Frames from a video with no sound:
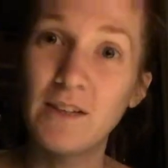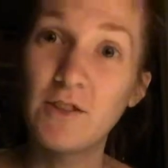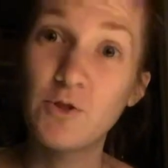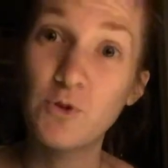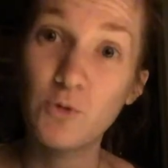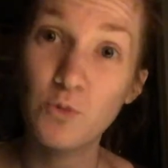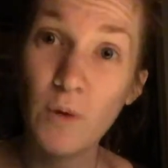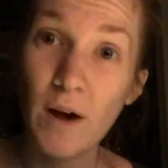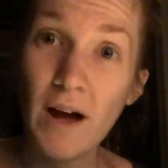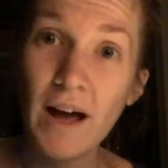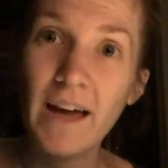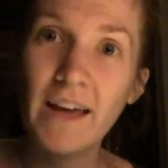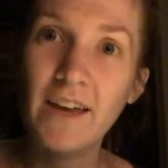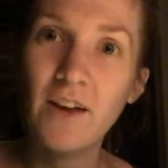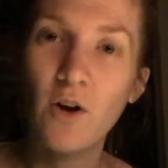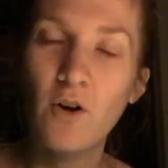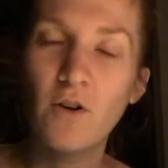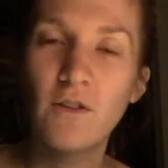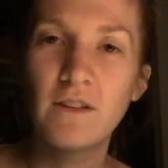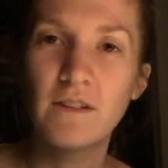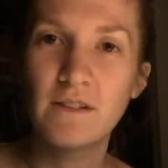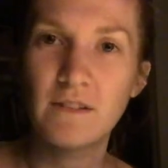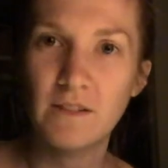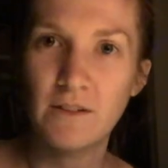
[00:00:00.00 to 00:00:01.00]
trying
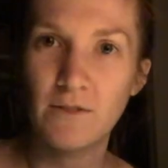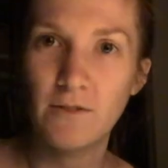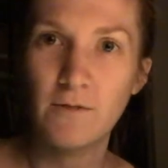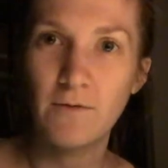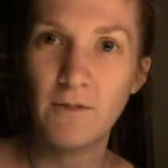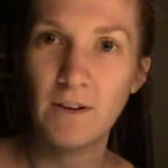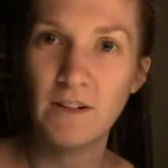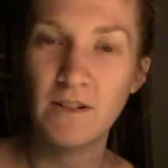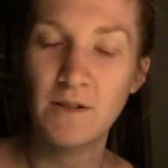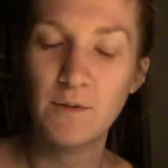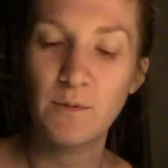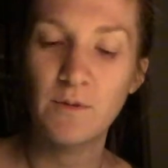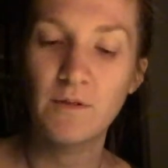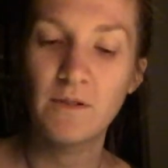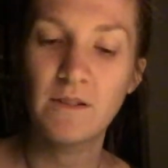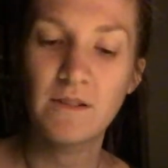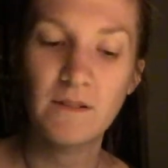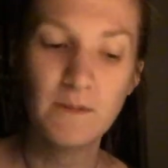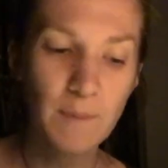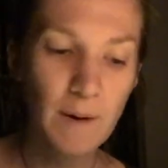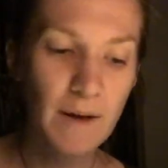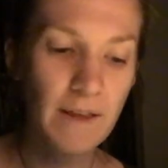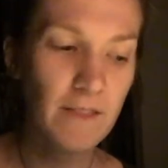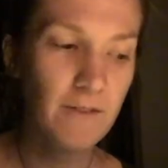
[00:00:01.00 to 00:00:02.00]
all these different vegetables
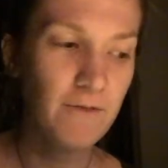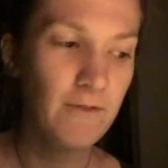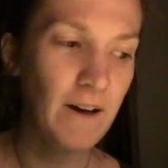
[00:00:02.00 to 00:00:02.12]
despite the